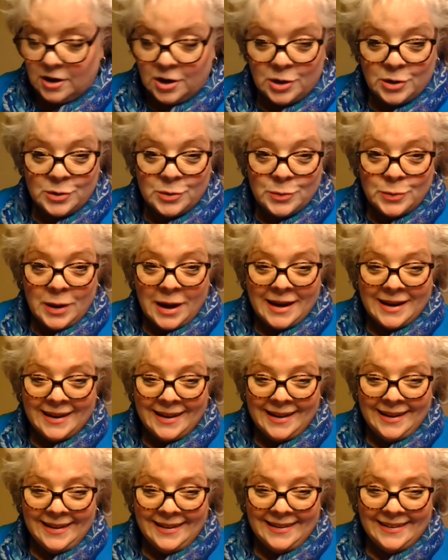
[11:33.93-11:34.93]
Are you
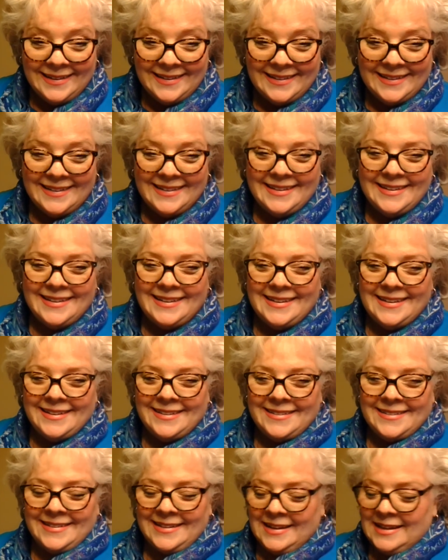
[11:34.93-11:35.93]
ready?
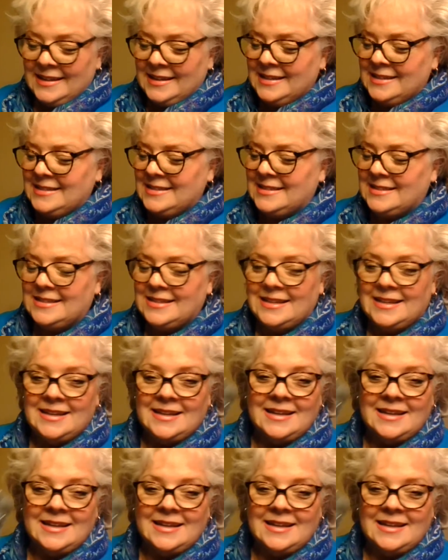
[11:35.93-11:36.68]
Here it is.